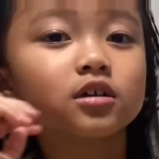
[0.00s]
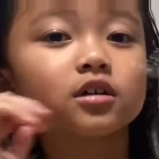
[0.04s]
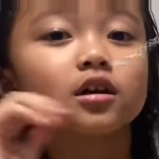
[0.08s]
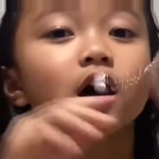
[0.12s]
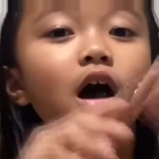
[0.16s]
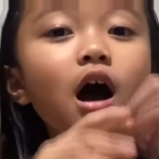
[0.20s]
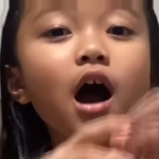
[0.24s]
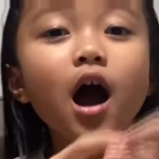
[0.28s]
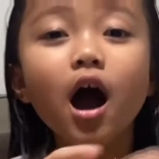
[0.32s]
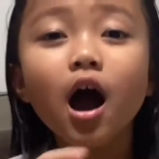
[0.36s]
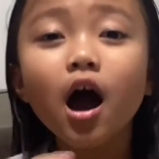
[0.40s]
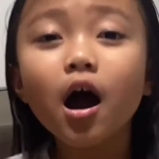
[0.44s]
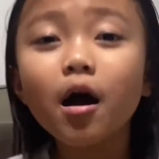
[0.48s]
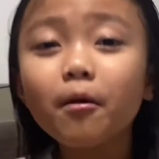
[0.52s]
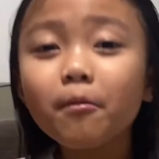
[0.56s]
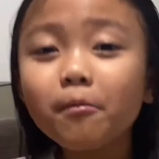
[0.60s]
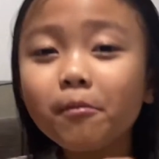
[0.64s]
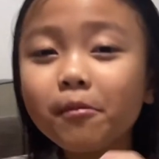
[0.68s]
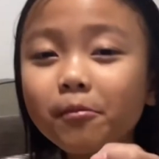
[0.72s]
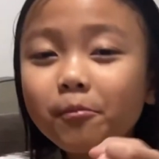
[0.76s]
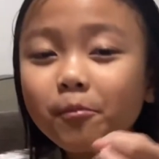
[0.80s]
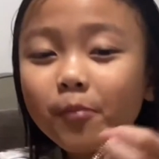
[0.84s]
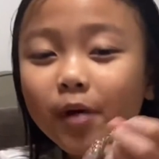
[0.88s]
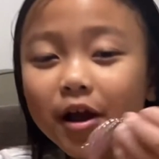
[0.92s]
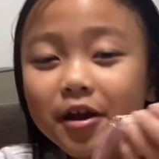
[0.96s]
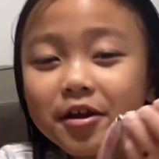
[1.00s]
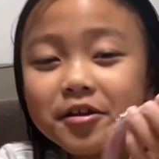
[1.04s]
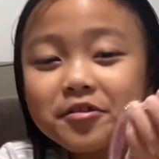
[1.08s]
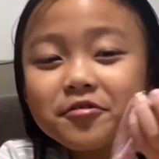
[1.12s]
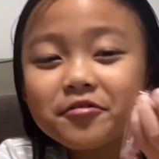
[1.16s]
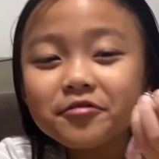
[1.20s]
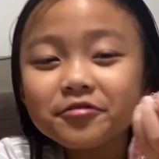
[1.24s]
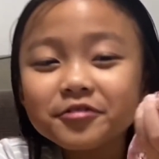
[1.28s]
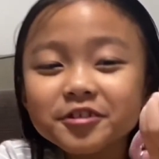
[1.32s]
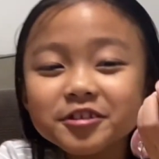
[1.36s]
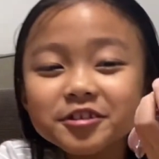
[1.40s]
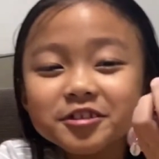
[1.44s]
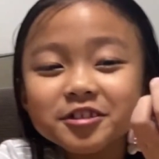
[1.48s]
I know
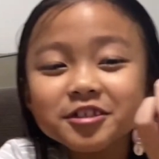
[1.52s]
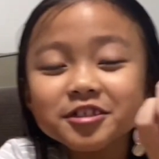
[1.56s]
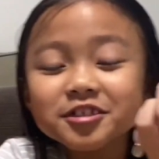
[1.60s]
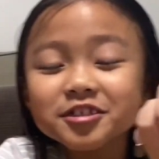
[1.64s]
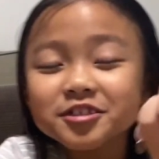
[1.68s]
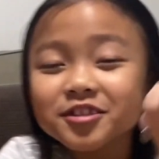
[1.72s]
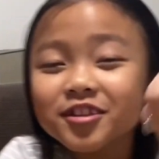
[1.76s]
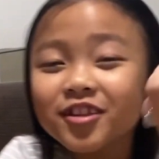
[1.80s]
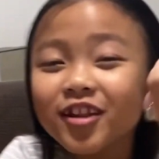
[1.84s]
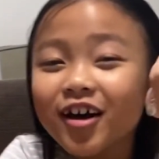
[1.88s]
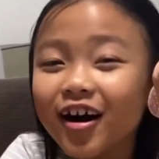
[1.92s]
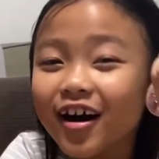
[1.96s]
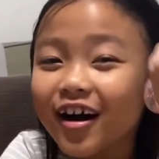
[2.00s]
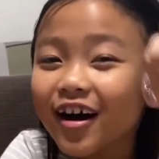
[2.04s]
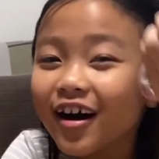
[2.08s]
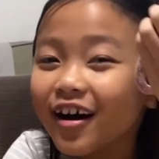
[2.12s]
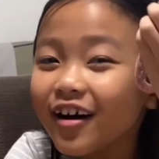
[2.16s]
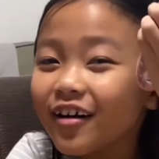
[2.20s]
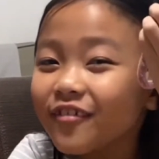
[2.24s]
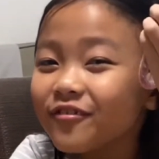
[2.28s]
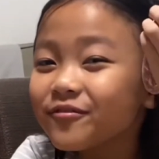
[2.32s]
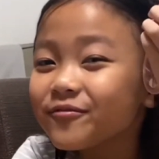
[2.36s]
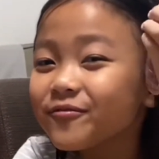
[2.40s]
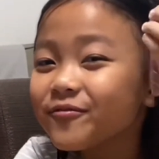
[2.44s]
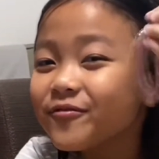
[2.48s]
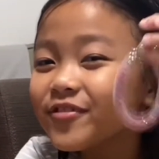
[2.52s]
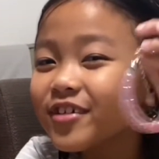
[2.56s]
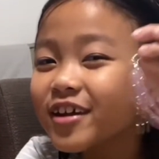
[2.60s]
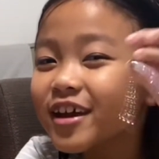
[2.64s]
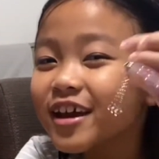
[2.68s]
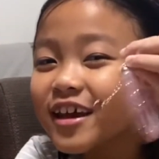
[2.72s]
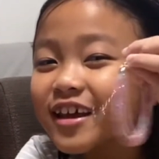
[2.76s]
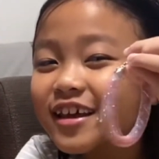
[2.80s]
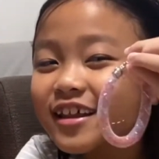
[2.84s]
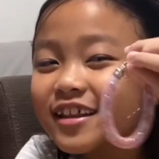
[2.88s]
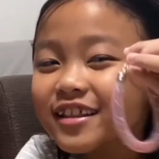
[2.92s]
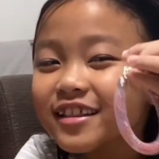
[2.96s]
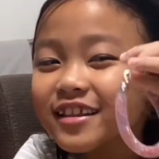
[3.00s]
this is not
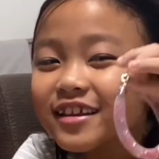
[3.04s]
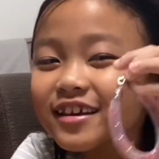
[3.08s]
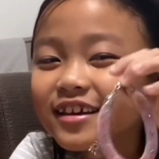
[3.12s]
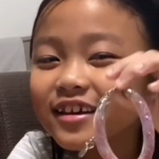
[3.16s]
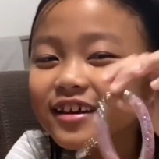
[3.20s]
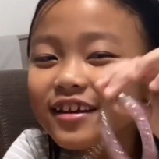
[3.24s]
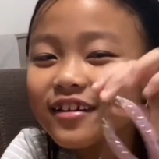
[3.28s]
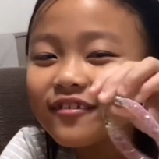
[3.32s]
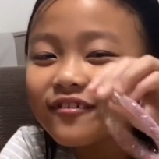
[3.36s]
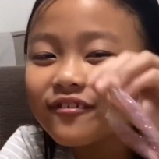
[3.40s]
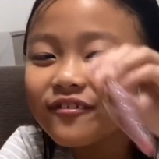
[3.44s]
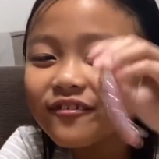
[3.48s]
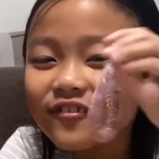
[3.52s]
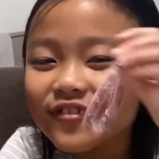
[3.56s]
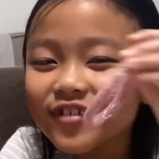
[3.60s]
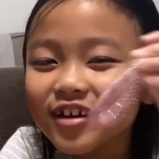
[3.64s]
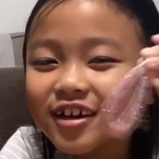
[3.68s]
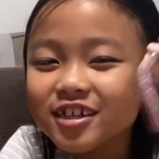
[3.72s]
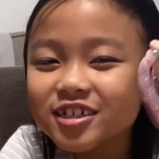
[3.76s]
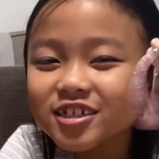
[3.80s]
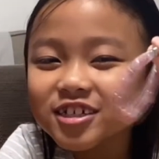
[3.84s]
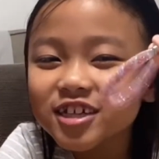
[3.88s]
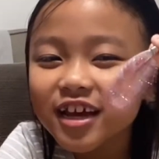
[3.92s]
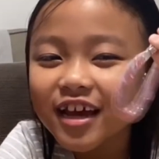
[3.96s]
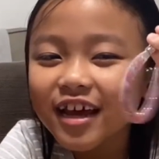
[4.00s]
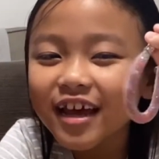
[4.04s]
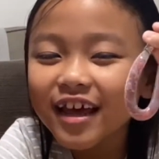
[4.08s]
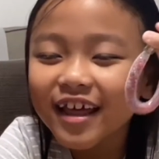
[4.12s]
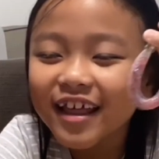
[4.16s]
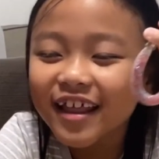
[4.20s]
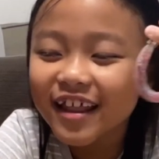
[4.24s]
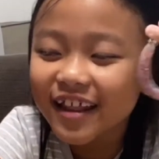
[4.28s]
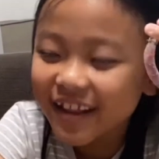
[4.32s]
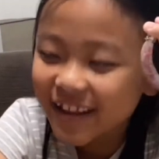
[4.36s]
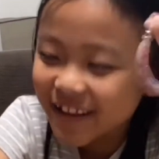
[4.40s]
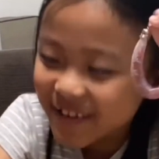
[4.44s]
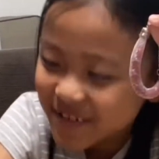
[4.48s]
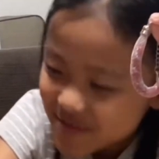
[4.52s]
really a
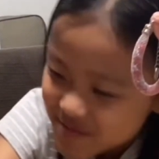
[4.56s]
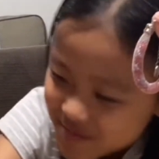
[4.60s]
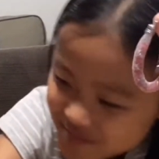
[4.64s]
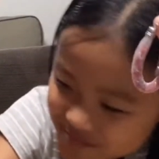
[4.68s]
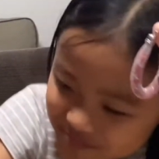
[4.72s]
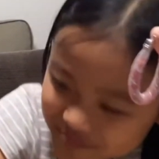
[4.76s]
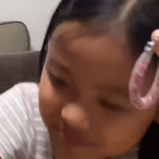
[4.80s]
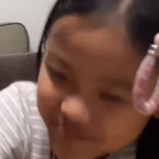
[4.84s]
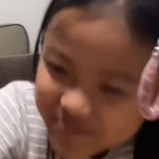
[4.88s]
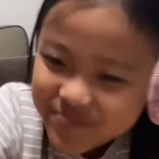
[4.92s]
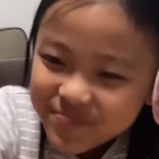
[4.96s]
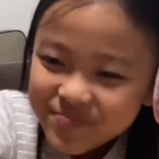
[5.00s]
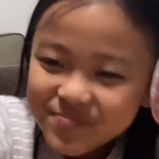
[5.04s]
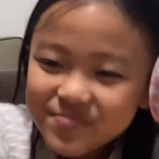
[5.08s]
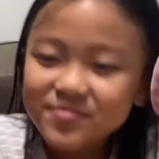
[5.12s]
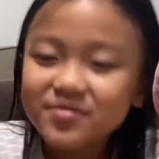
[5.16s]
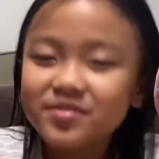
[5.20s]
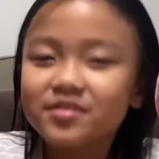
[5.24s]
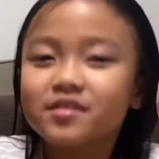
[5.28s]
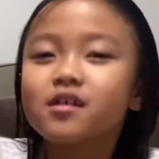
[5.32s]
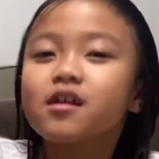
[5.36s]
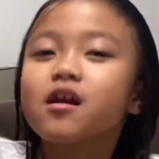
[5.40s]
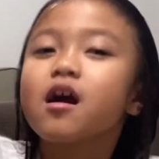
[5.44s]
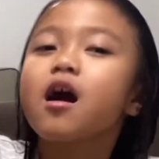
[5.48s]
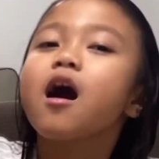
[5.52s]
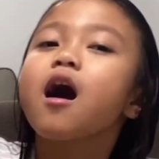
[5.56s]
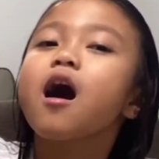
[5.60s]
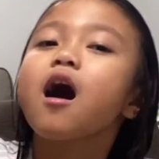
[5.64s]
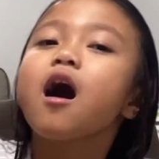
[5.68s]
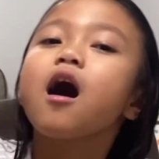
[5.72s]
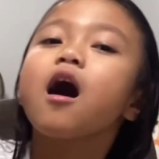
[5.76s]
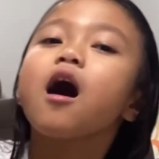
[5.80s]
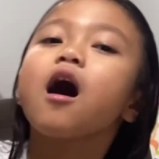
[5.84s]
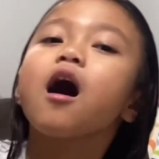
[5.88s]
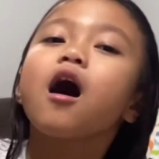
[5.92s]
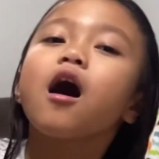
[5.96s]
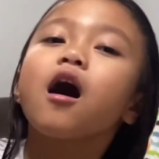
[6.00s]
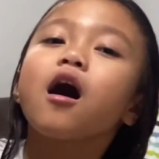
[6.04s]
fidget. Mommy.
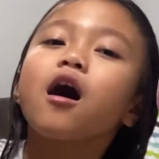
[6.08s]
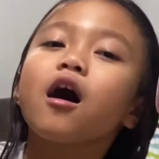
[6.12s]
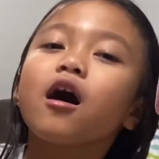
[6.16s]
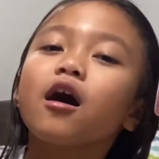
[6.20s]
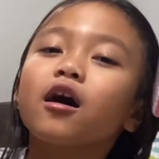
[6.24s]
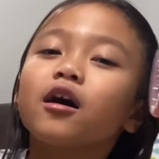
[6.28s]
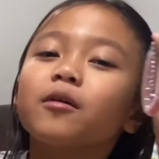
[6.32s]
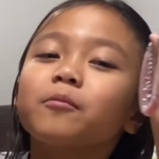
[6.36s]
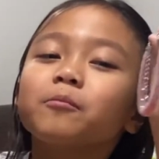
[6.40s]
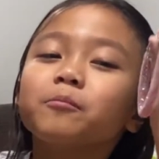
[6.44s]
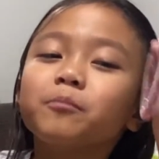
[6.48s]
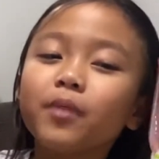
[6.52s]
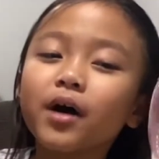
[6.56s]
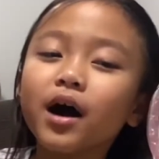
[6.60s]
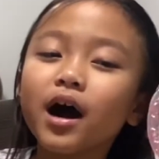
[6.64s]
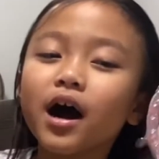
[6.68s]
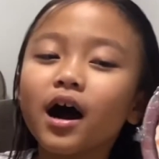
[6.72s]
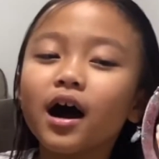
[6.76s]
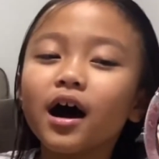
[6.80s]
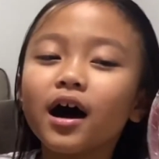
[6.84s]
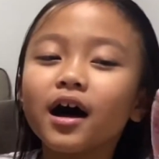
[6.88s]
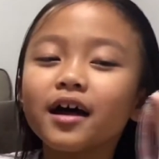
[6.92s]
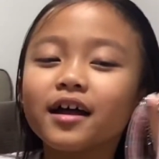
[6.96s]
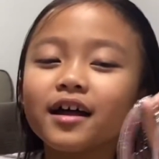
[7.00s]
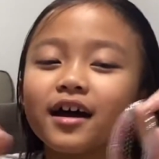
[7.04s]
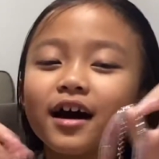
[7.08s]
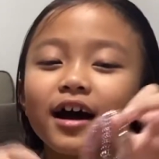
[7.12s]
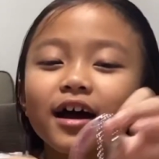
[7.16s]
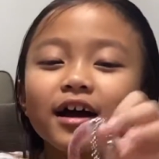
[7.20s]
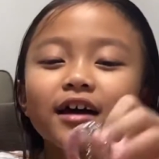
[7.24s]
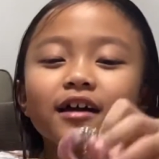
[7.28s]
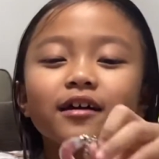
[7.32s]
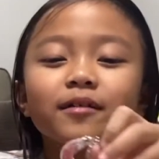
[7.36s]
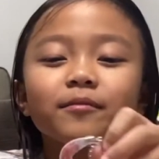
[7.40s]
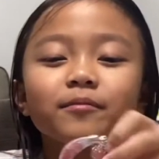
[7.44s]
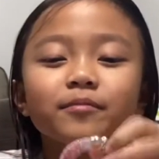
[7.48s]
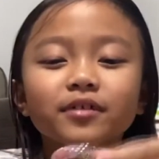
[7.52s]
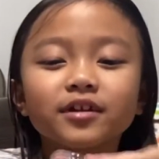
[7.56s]
But
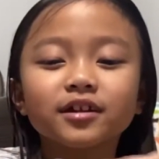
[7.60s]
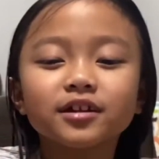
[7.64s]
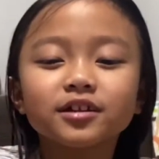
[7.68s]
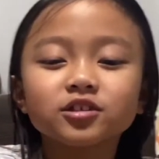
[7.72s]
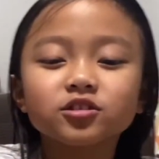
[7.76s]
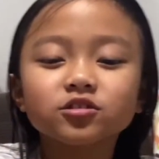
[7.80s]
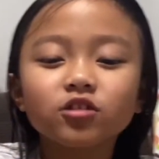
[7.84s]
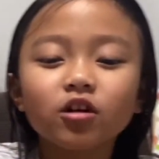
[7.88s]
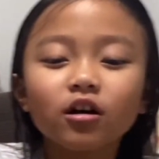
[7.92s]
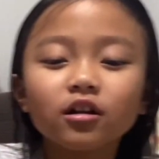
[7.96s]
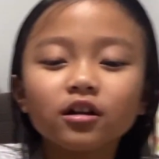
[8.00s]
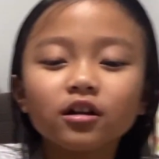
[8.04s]
it's called a